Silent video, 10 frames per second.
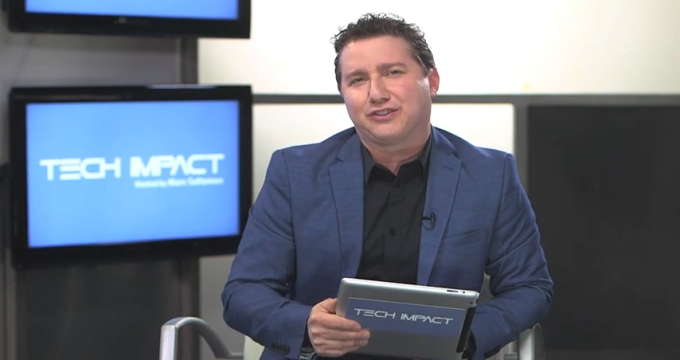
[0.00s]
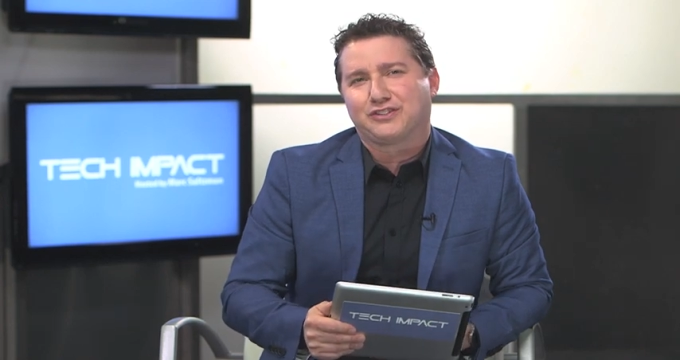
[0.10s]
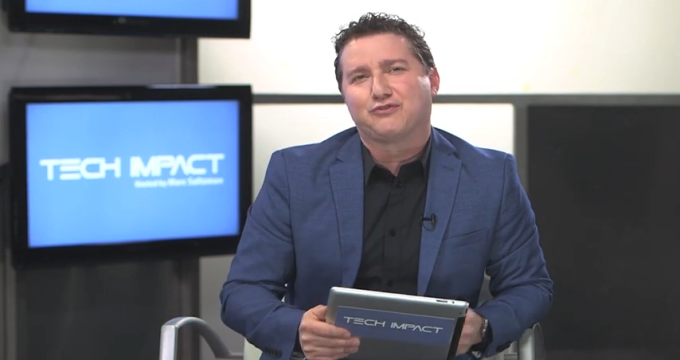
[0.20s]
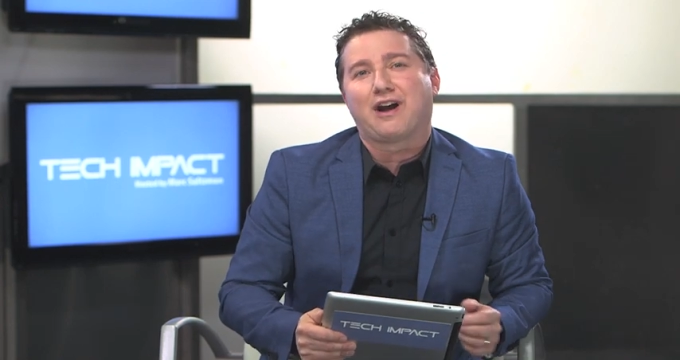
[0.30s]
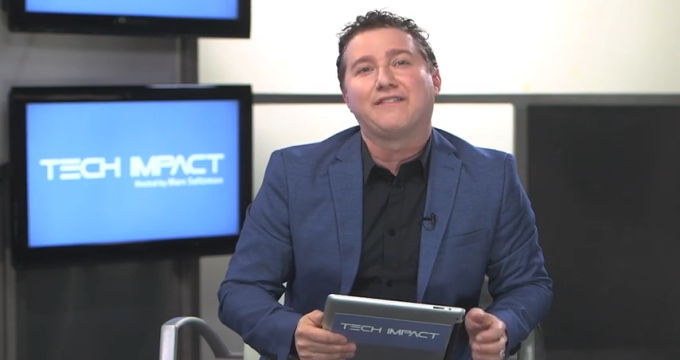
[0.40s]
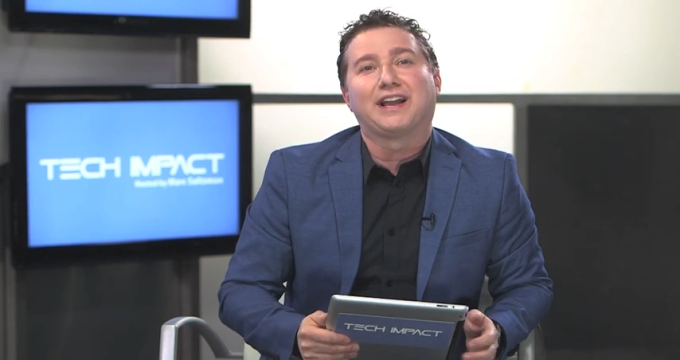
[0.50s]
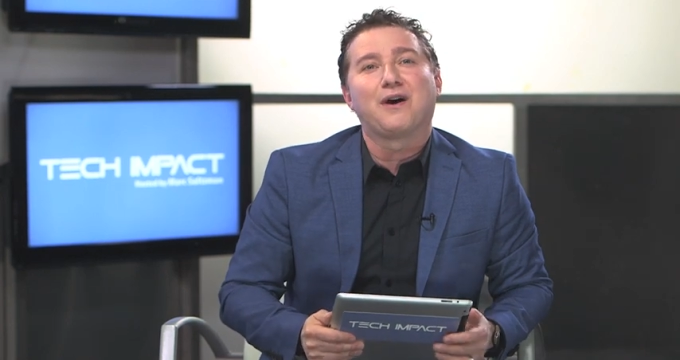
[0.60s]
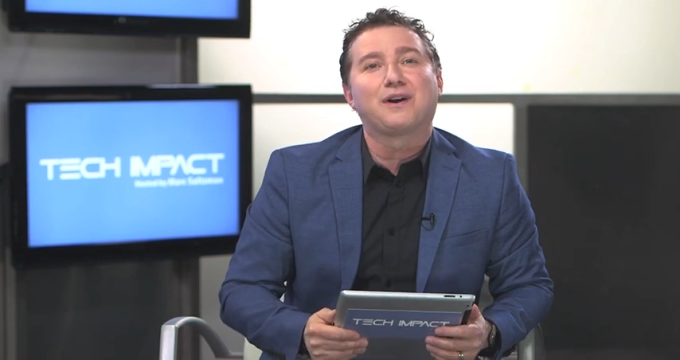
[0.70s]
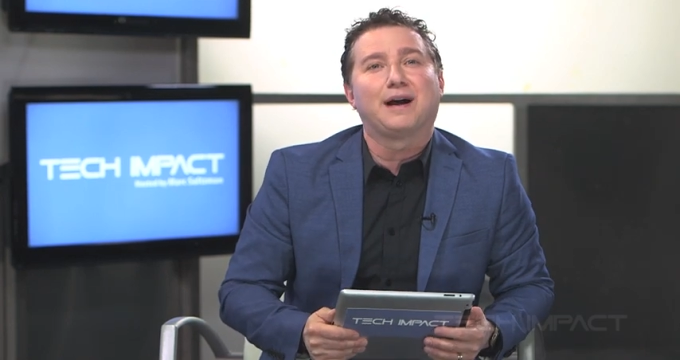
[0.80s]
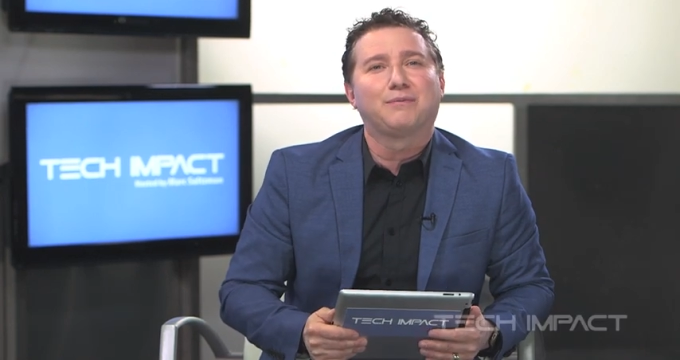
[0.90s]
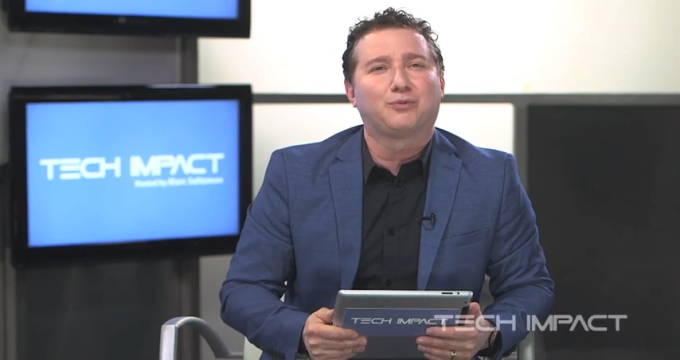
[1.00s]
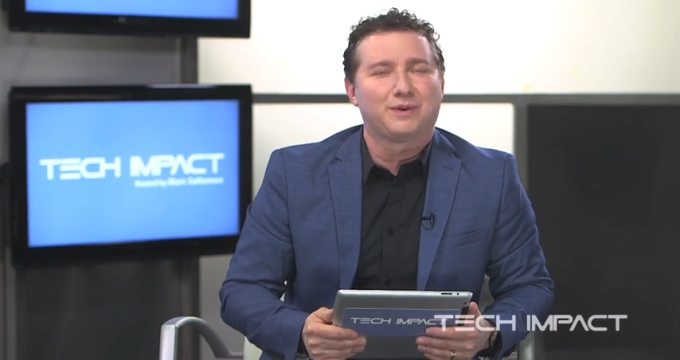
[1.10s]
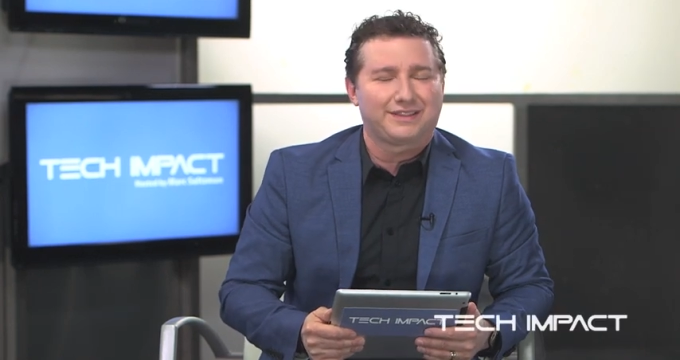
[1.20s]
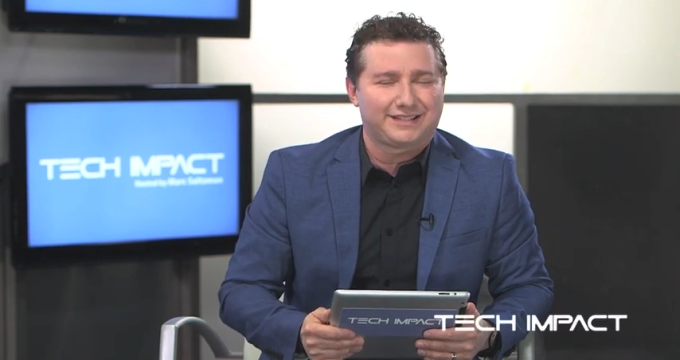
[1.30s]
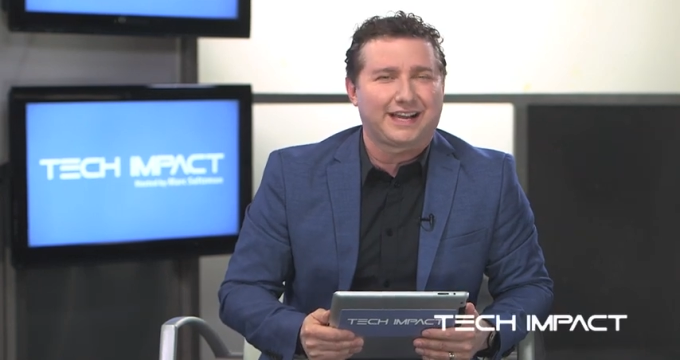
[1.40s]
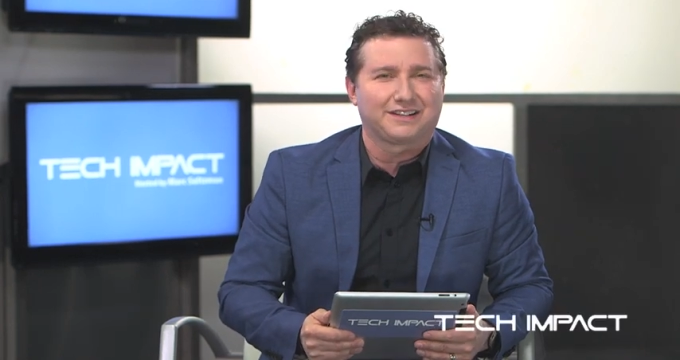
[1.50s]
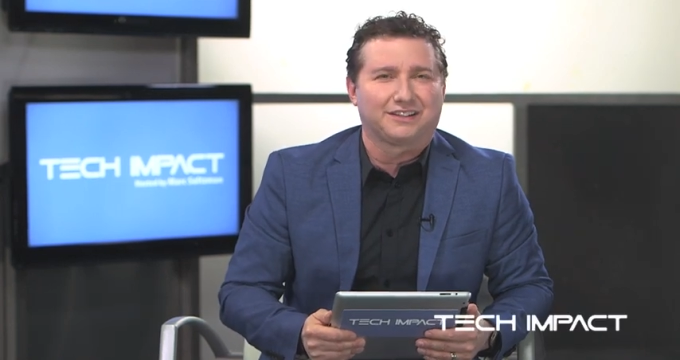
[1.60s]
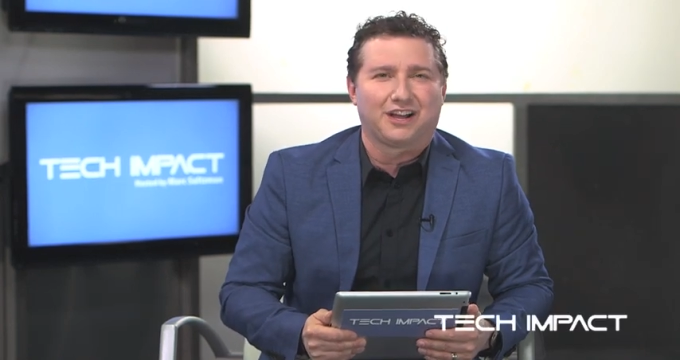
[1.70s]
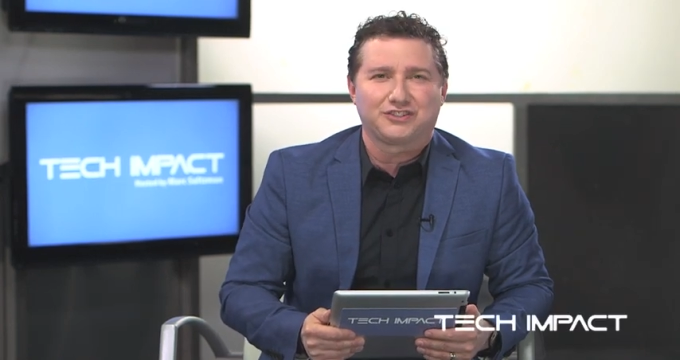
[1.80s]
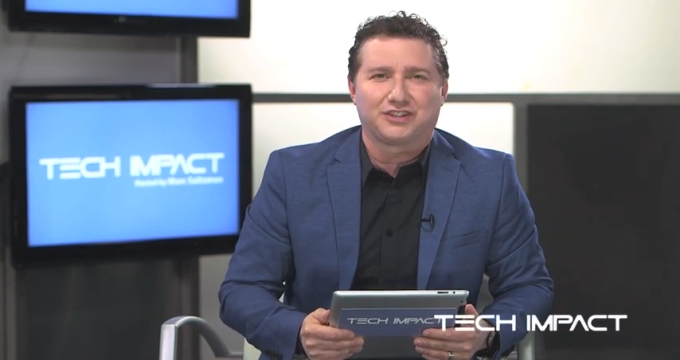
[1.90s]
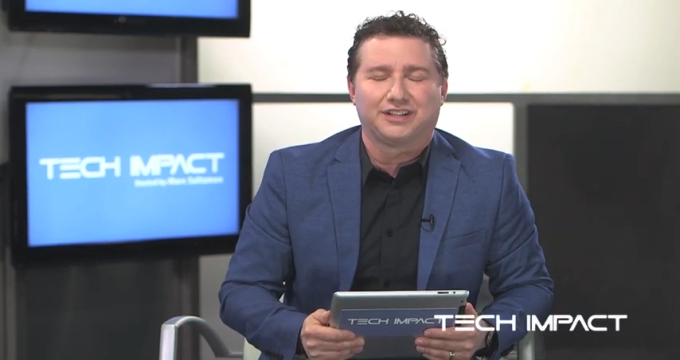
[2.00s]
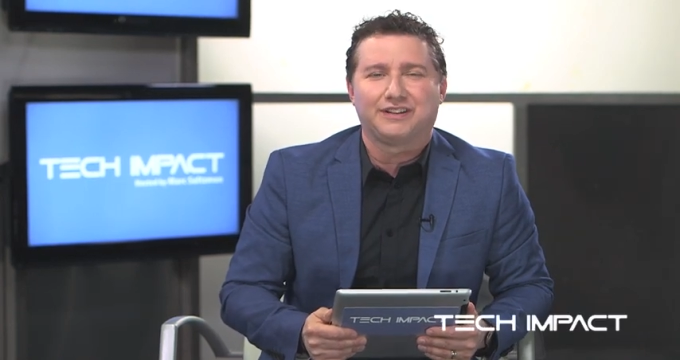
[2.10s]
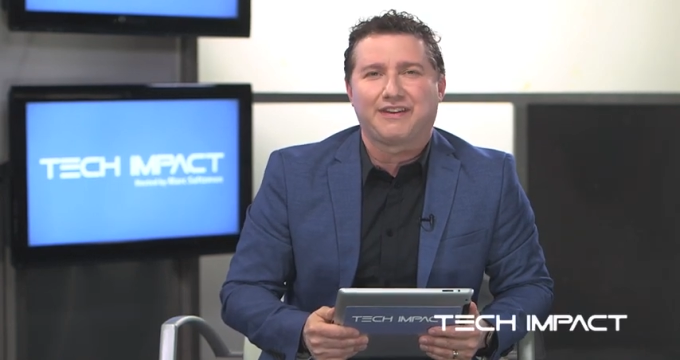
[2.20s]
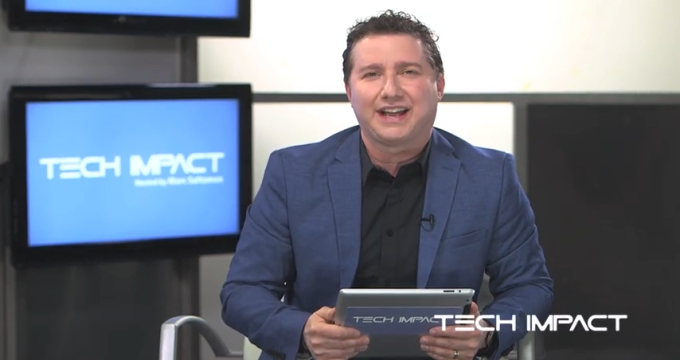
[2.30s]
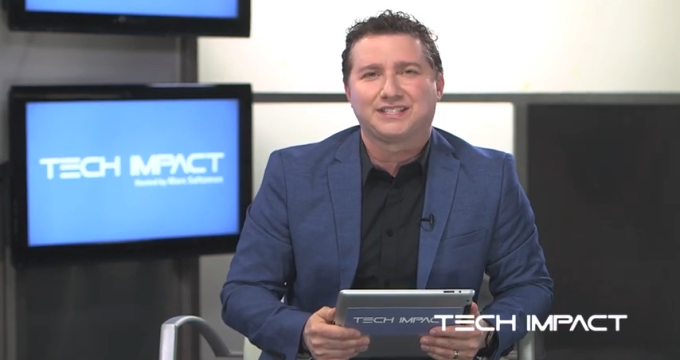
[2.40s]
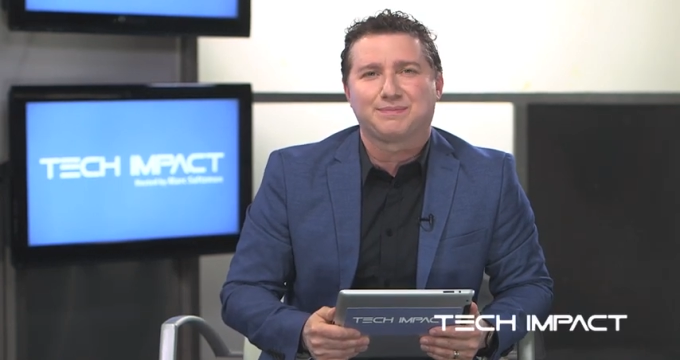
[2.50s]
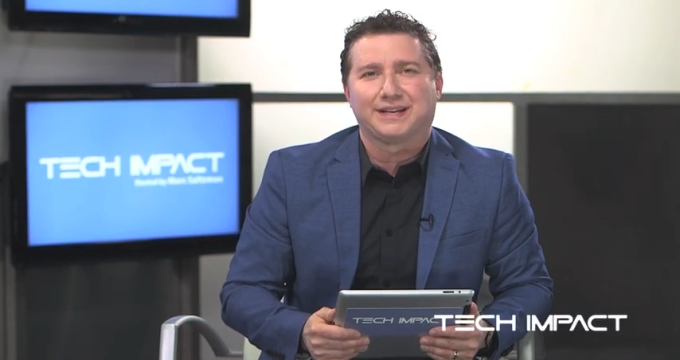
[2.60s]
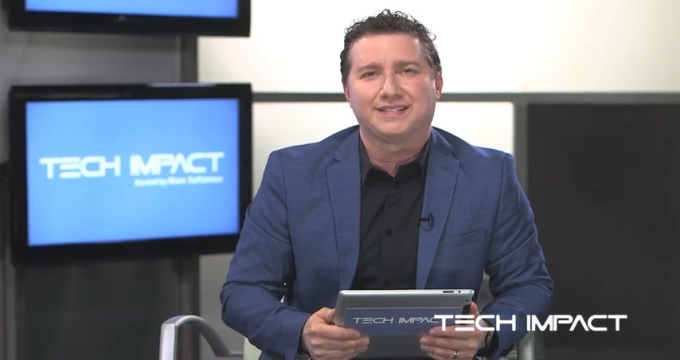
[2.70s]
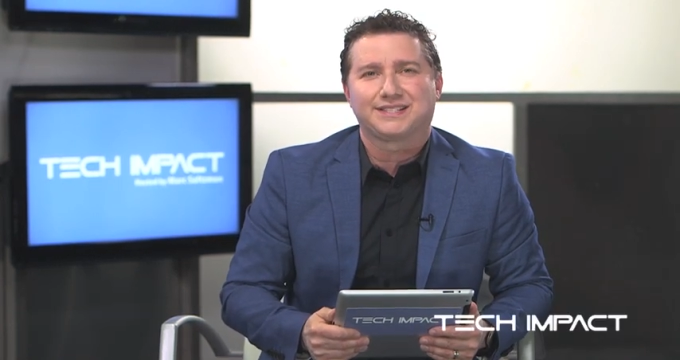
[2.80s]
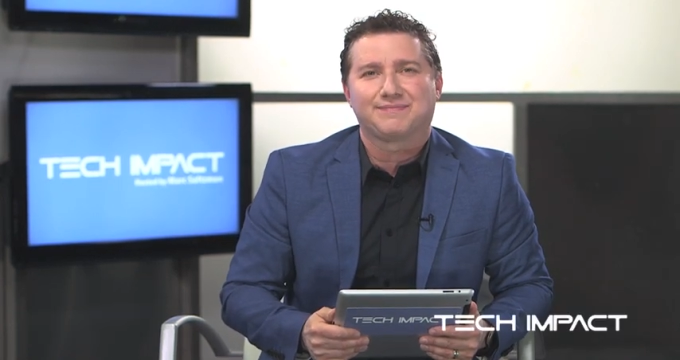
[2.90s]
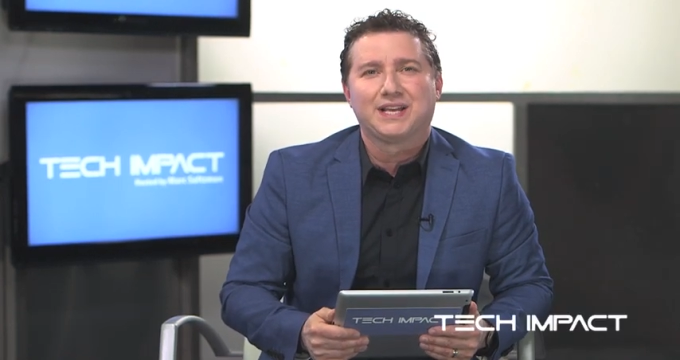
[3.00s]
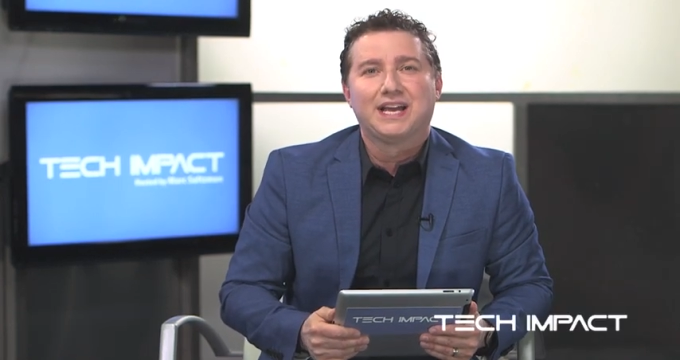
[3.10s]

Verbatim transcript: to driving outcomes with technological advancements.